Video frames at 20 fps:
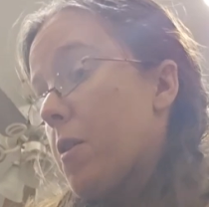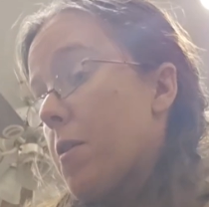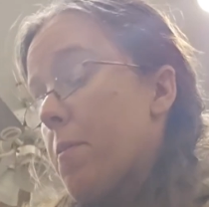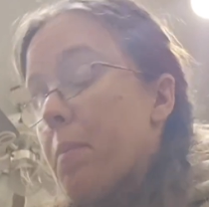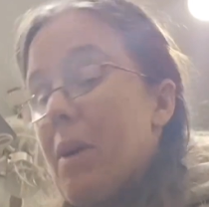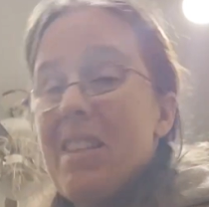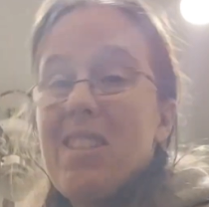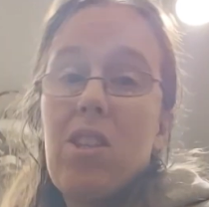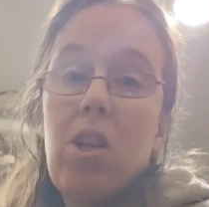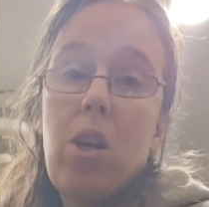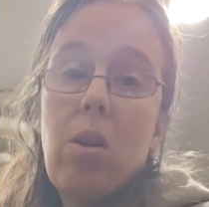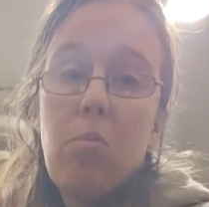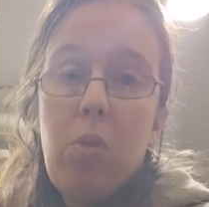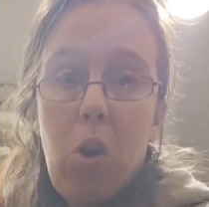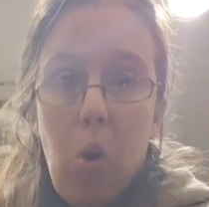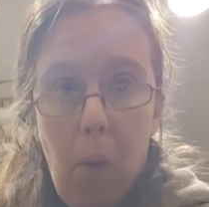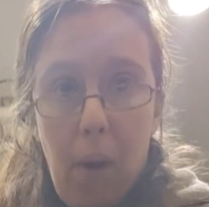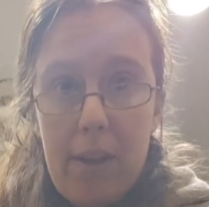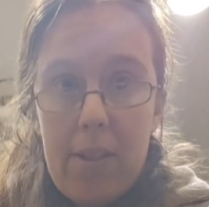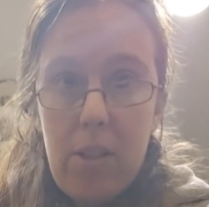My son
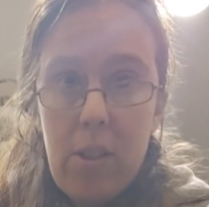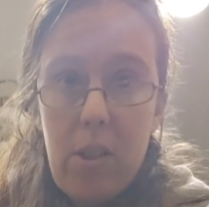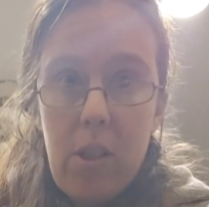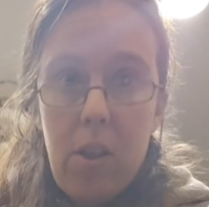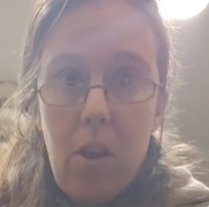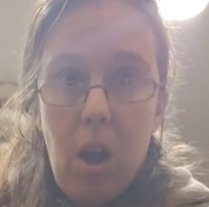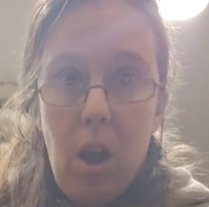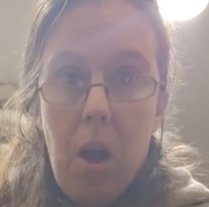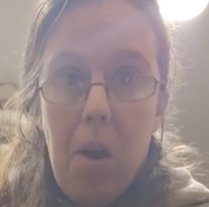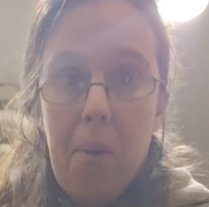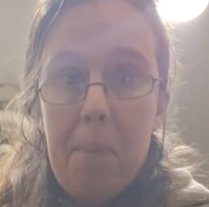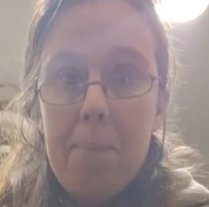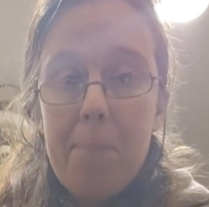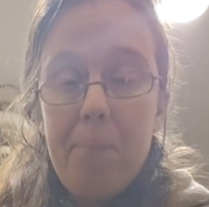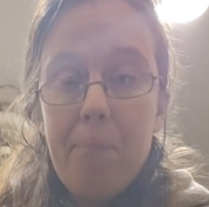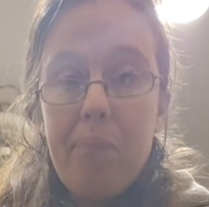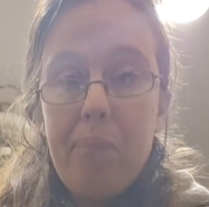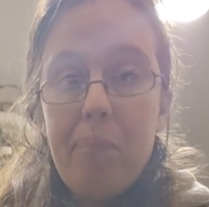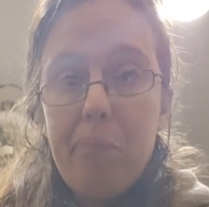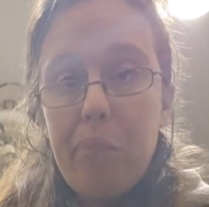requested
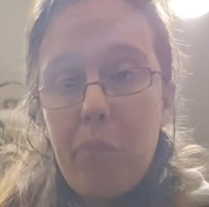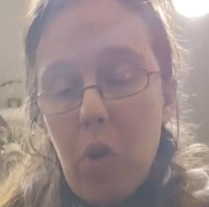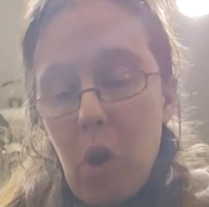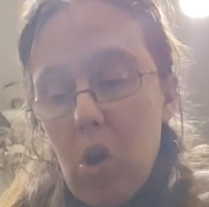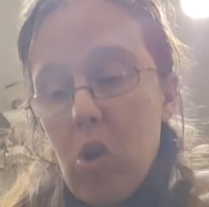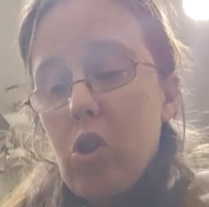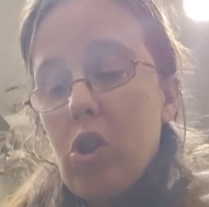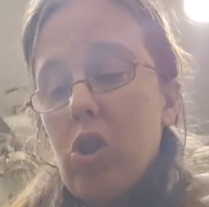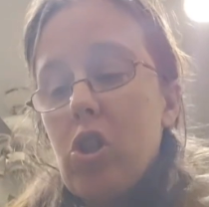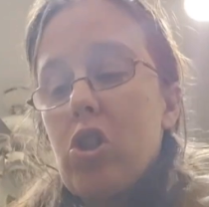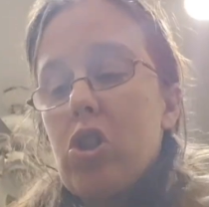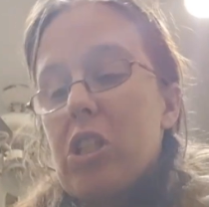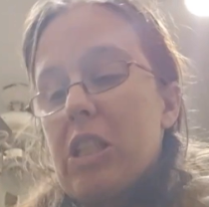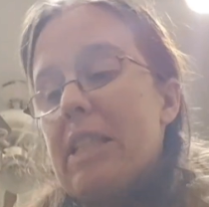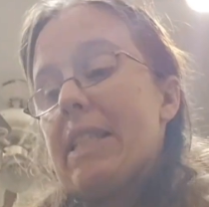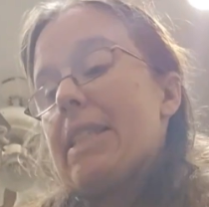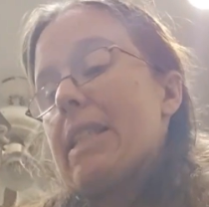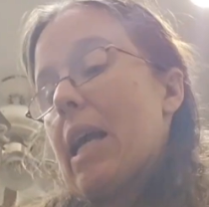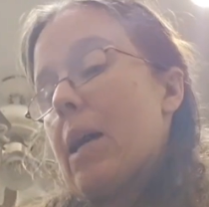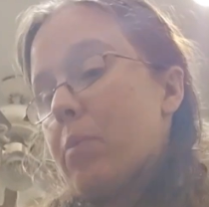grilled
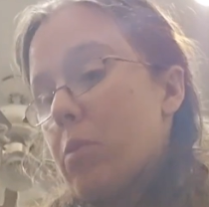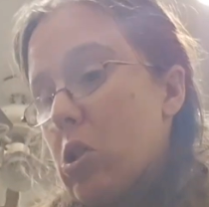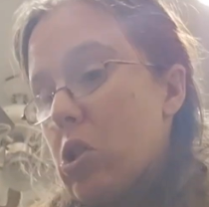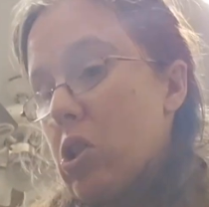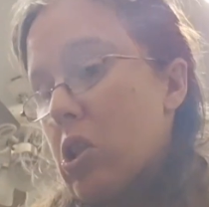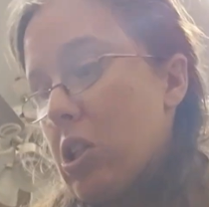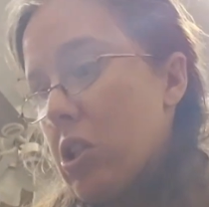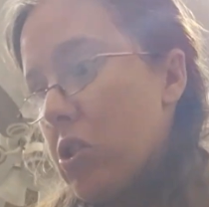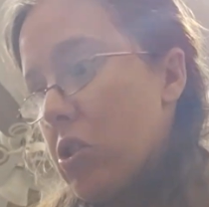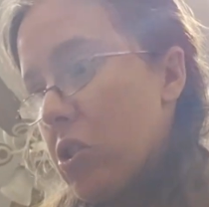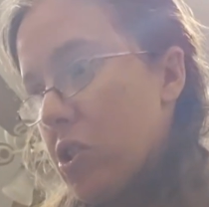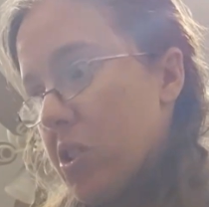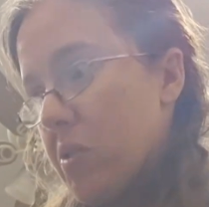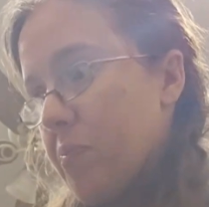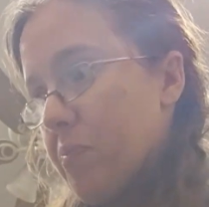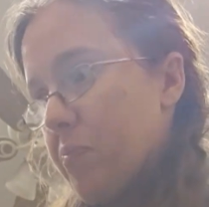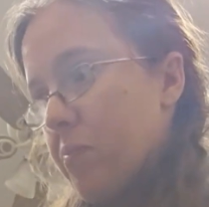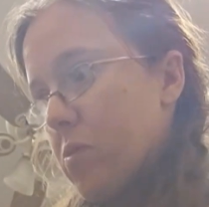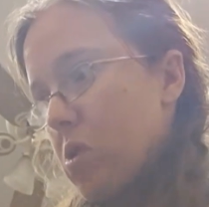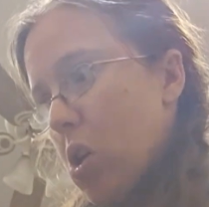cheese sandwiches
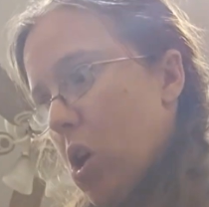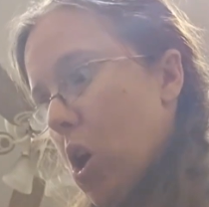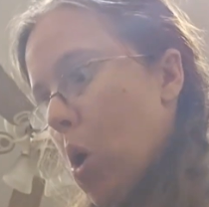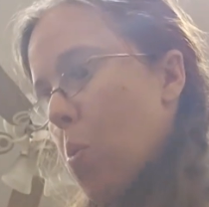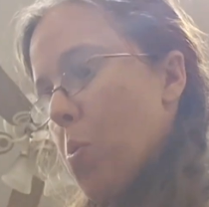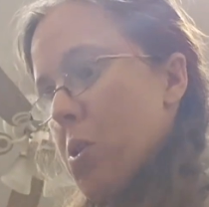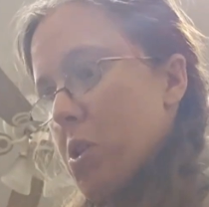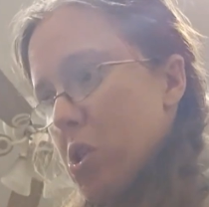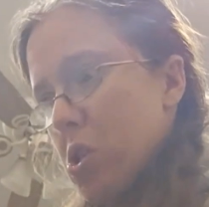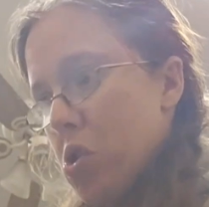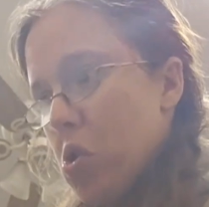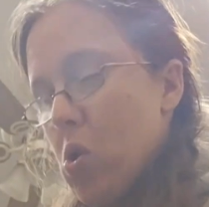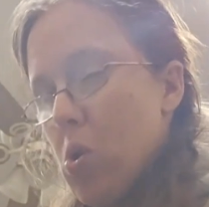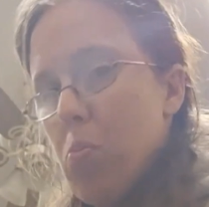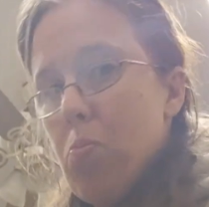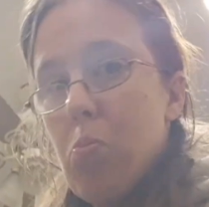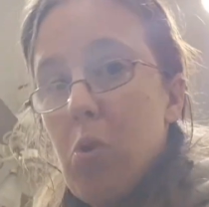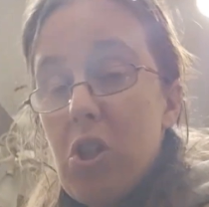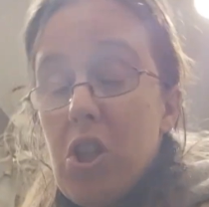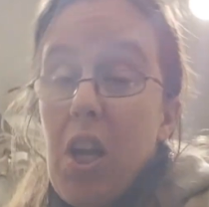to go with the
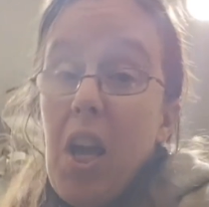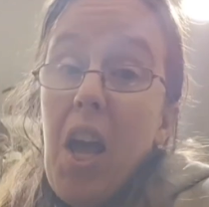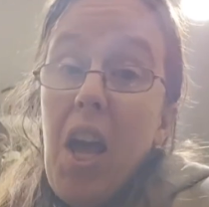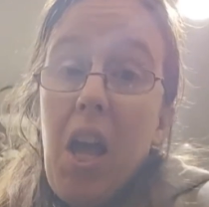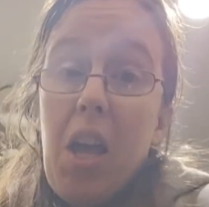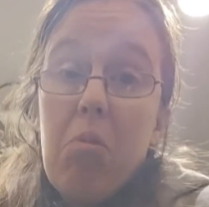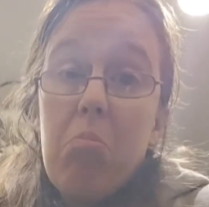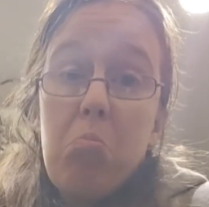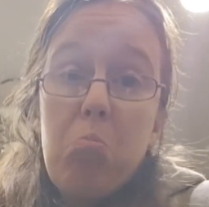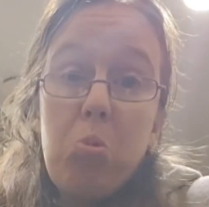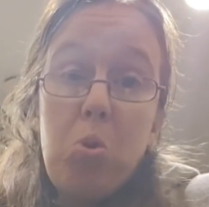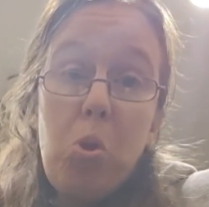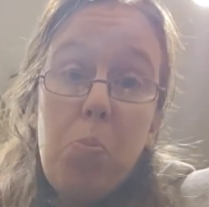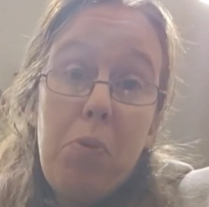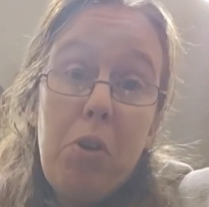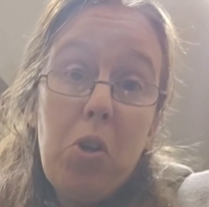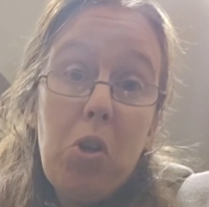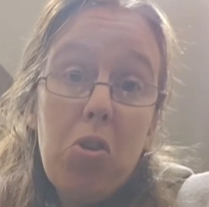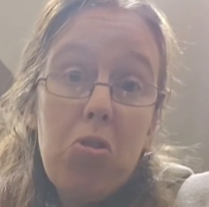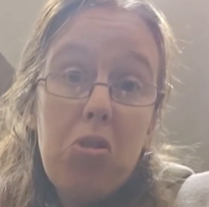soup, which, hey, soup
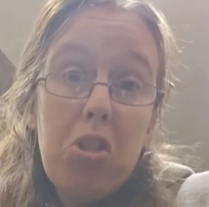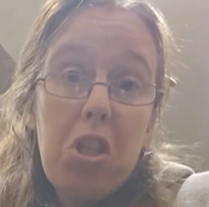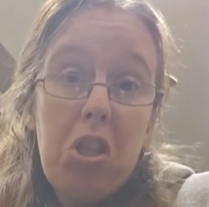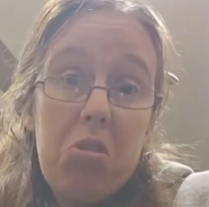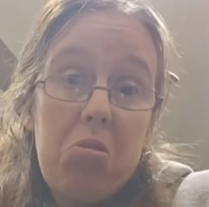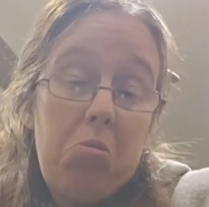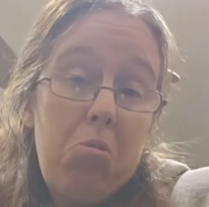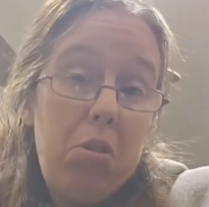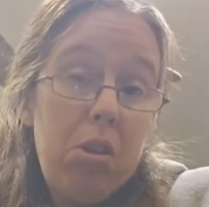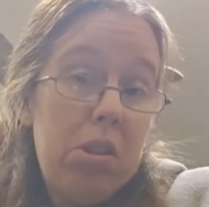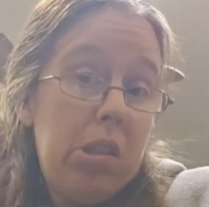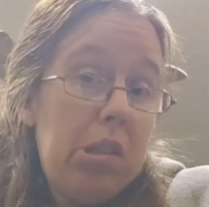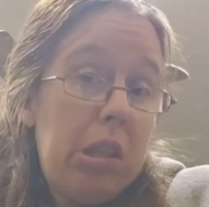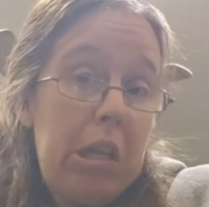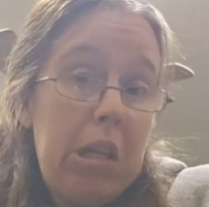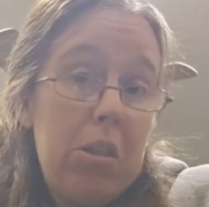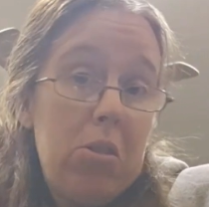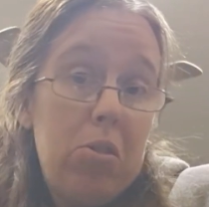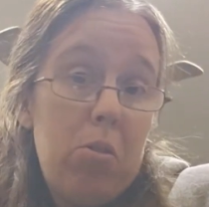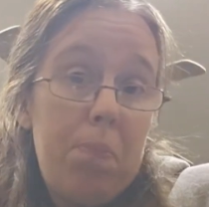and grilled cheese. Who doesn't
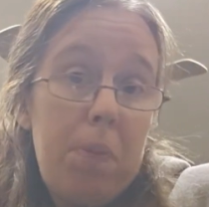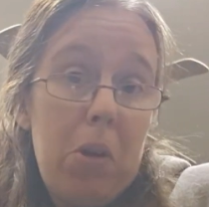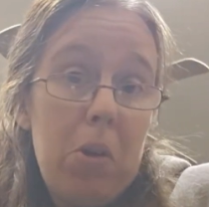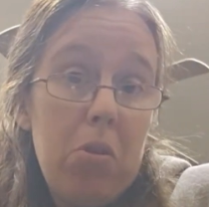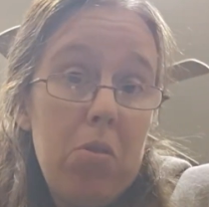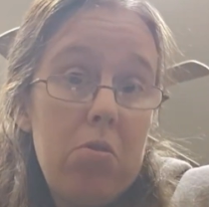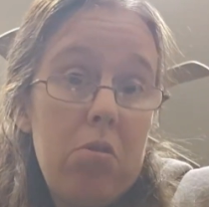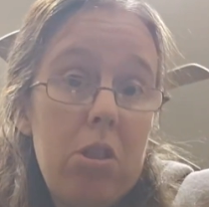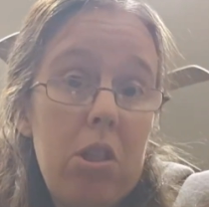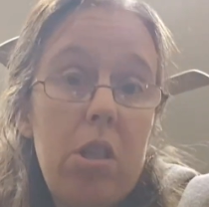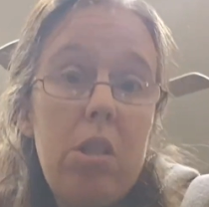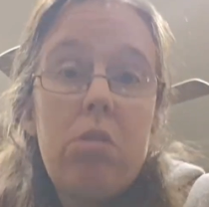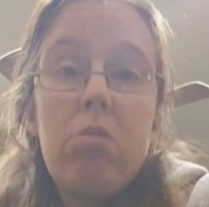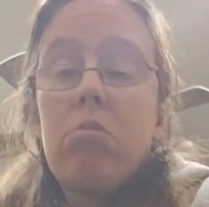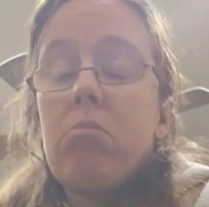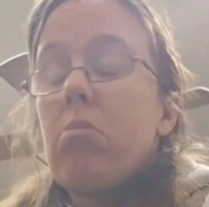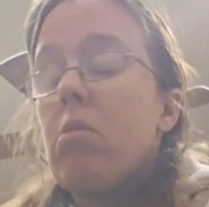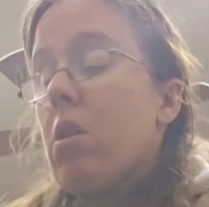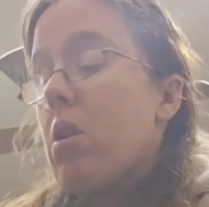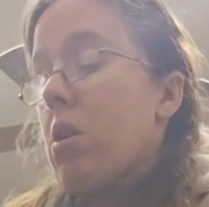like soup and grilled cheese?